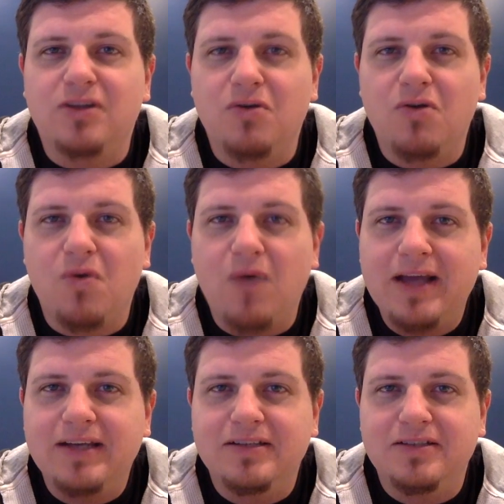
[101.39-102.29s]
don't
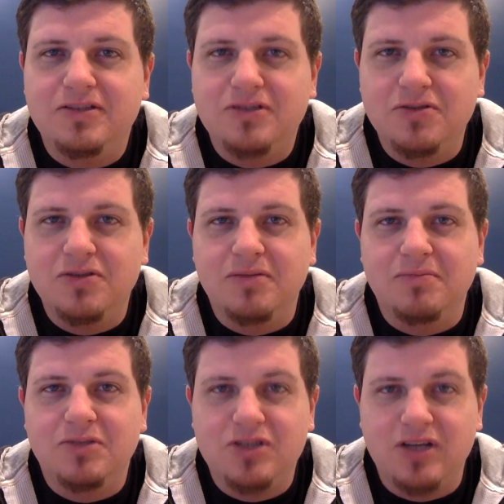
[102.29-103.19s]
quite do
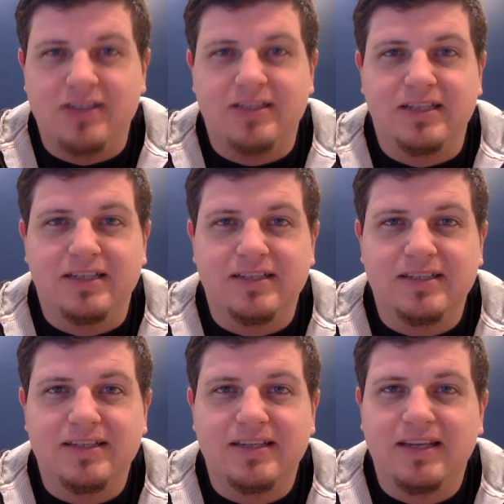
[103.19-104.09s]
them
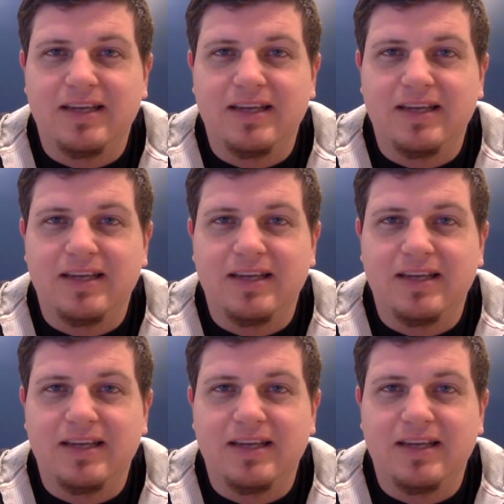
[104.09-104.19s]
justice.